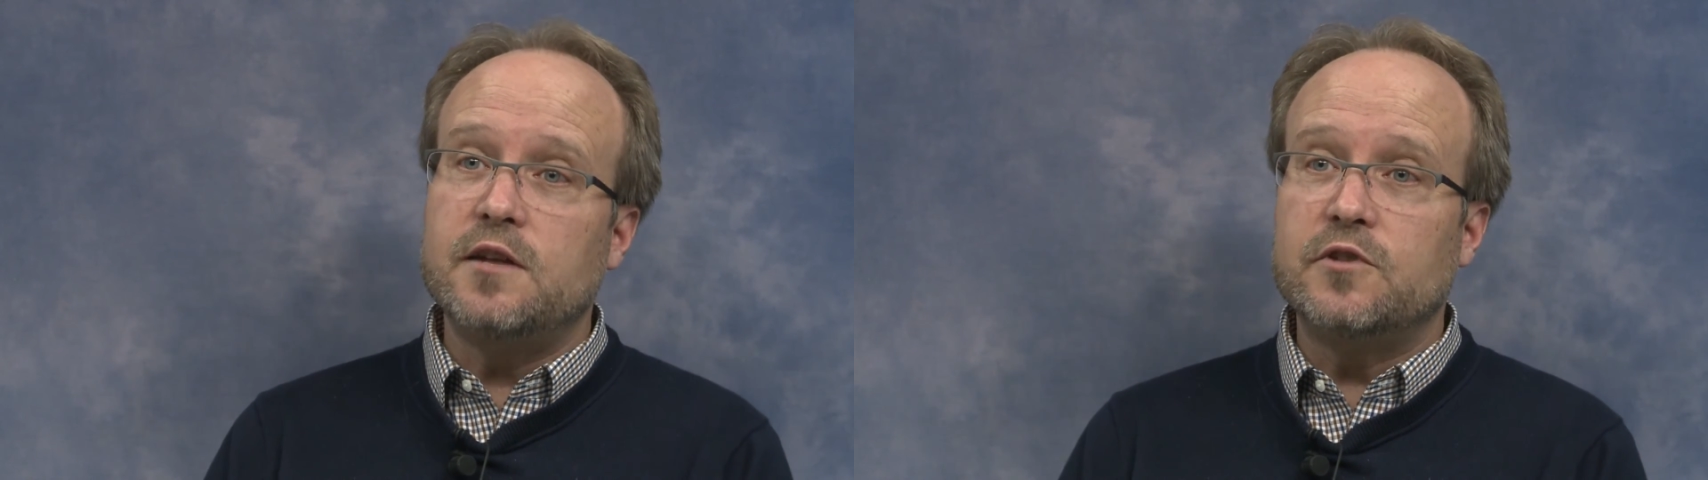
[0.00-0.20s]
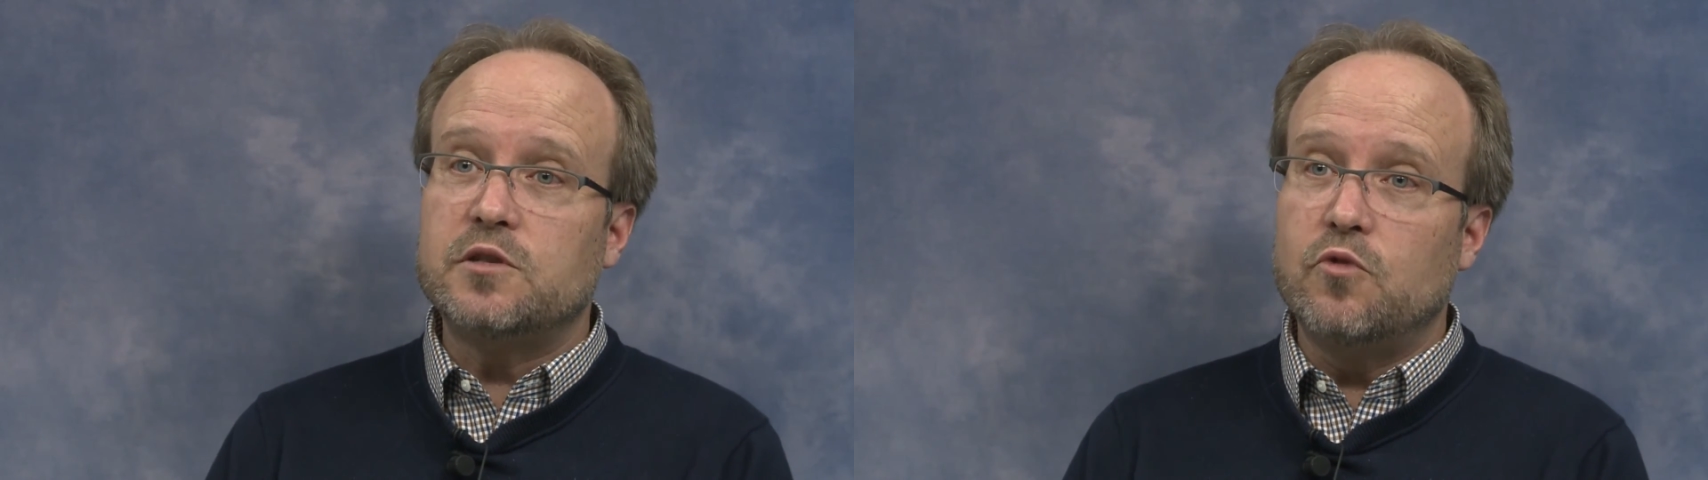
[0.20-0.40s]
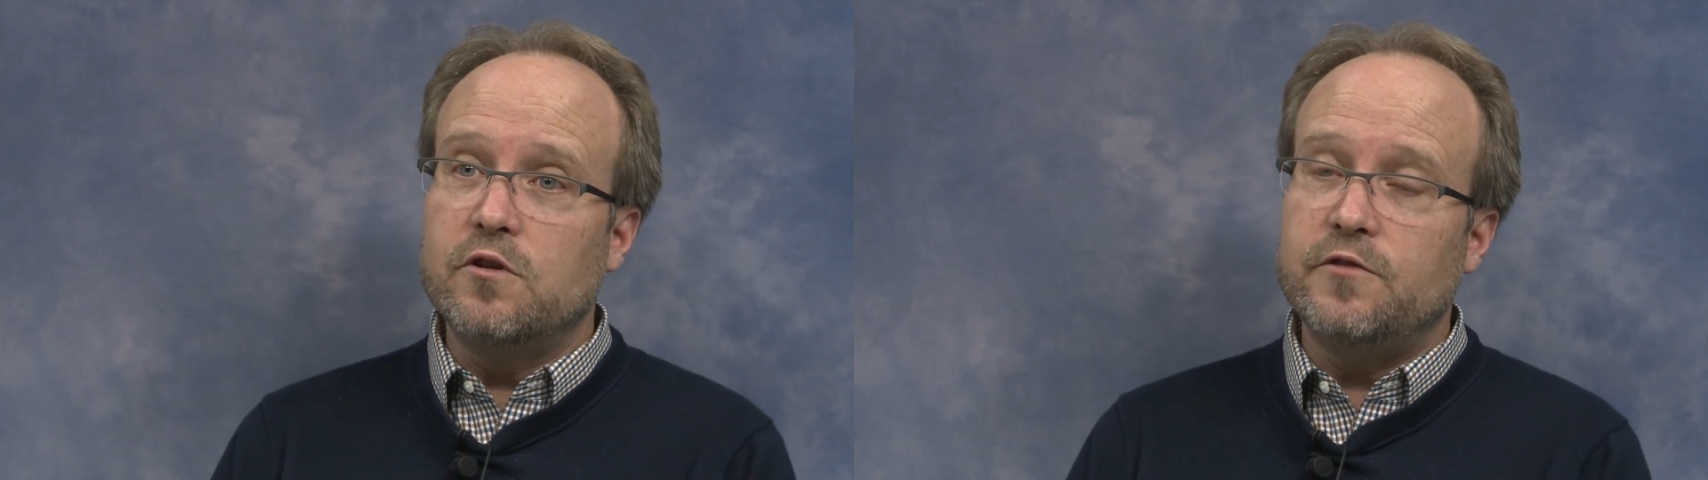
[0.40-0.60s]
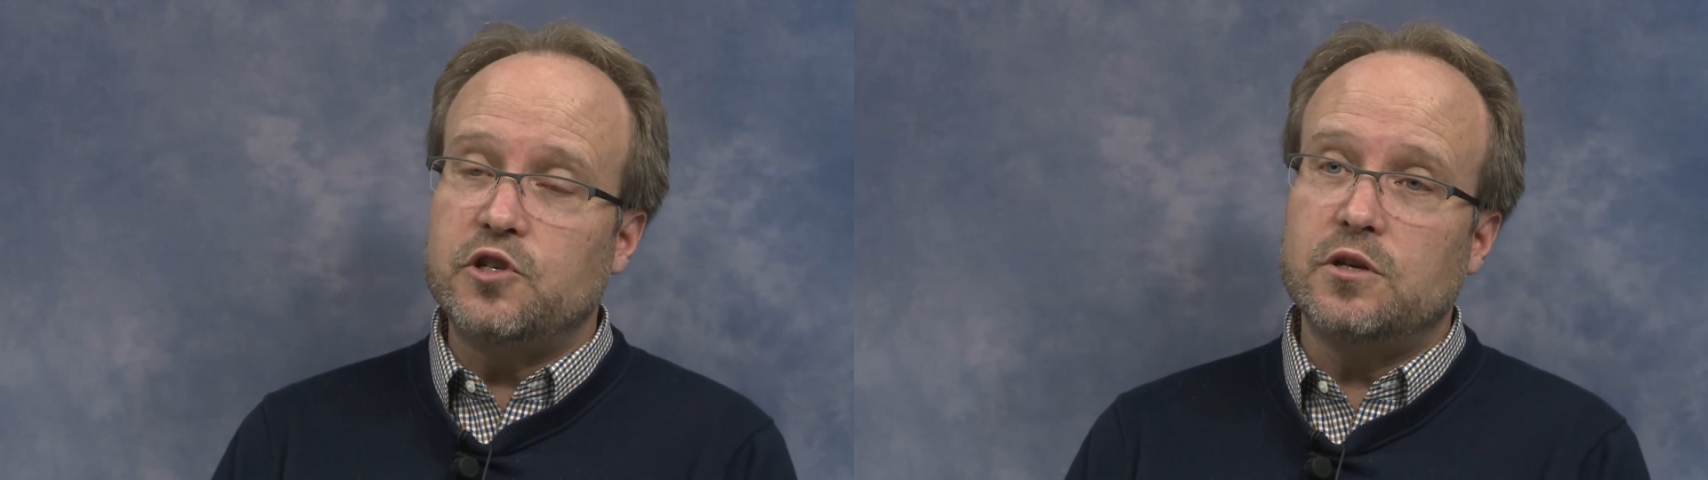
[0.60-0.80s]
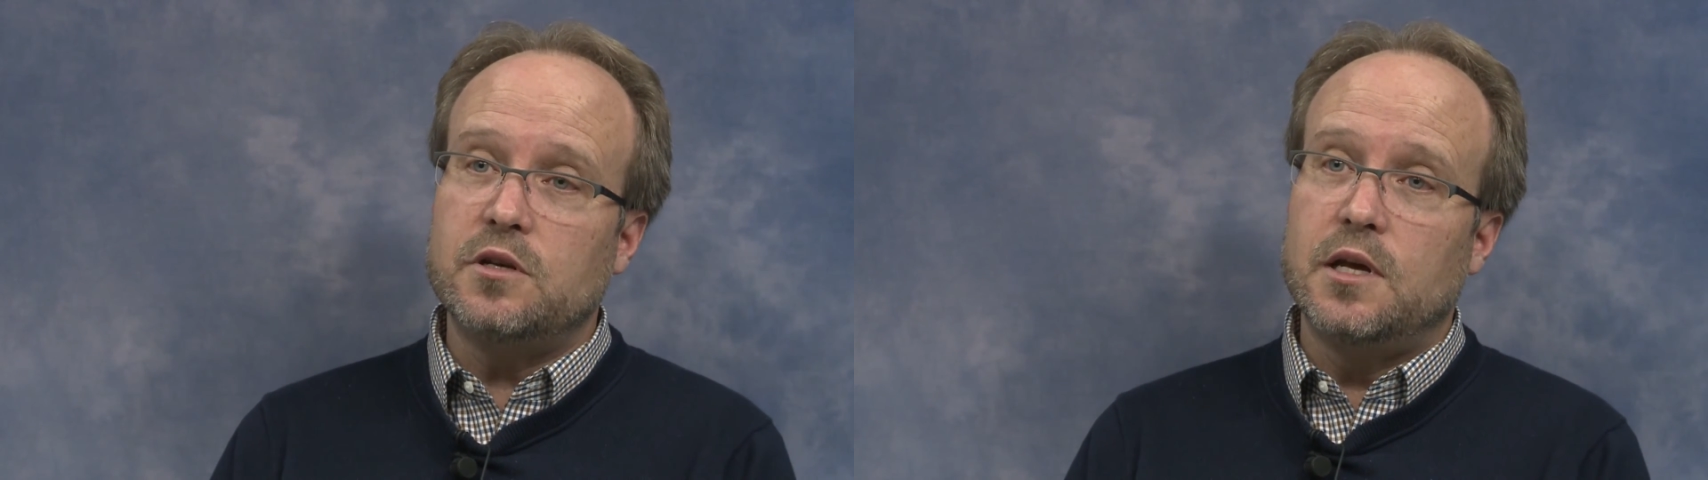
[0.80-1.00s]
If it's more
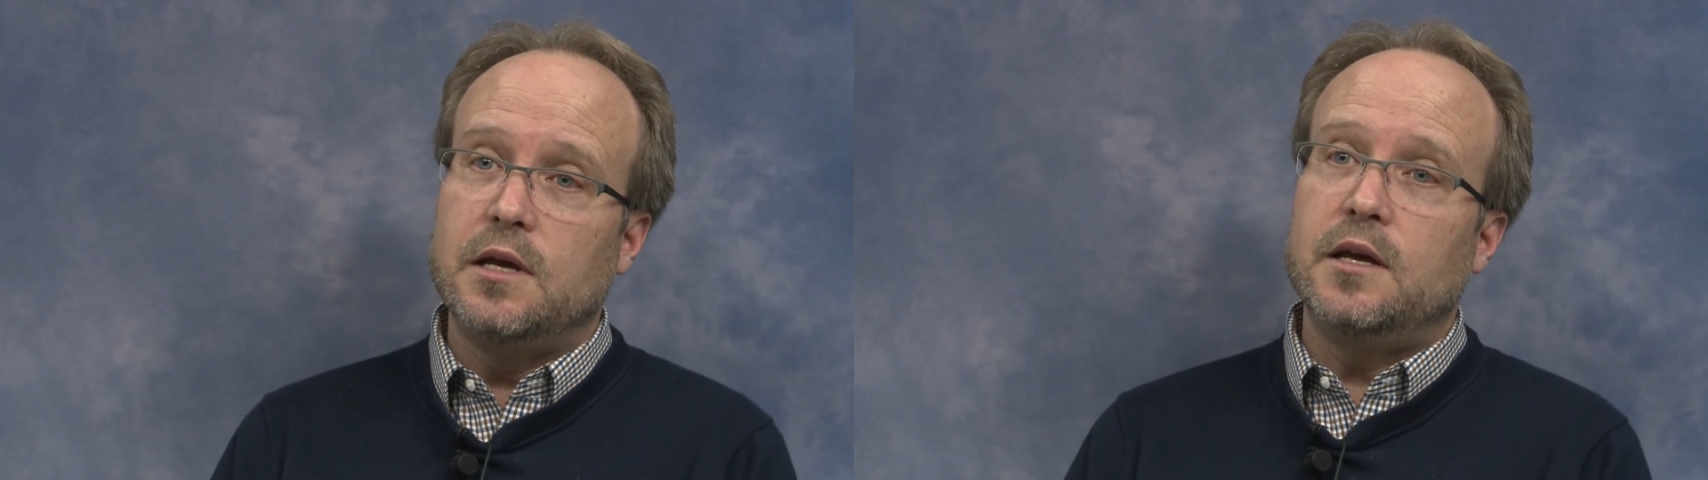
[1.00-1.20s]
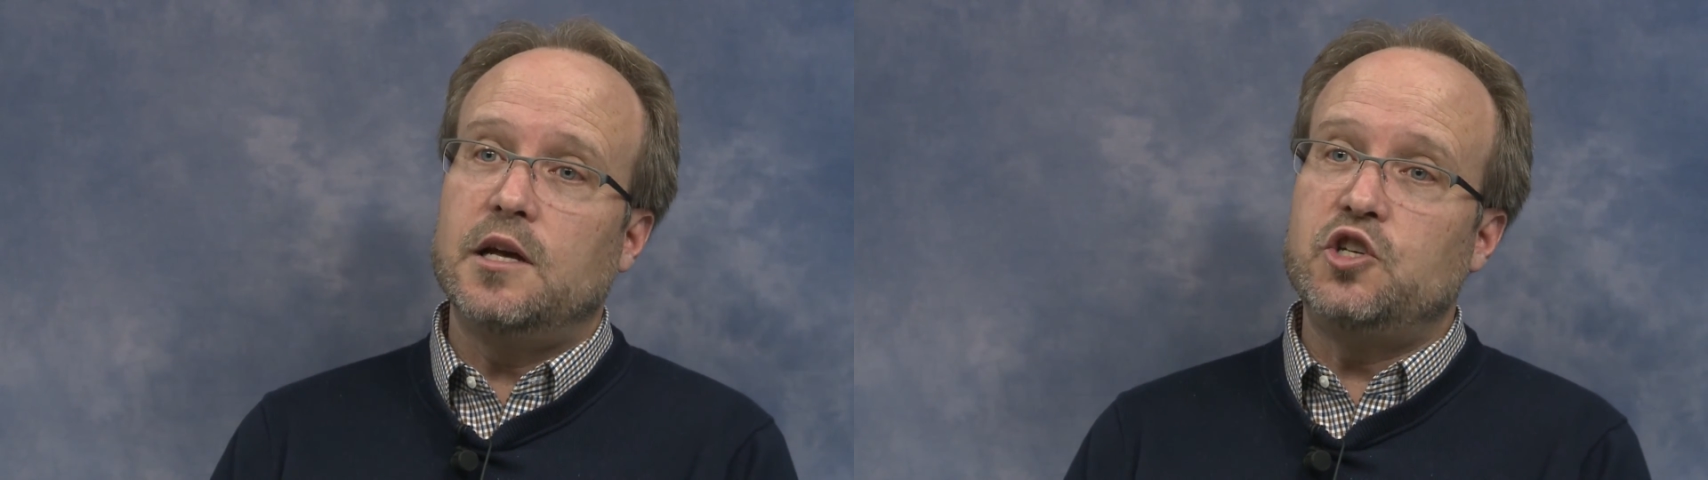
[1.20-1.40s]
efficient at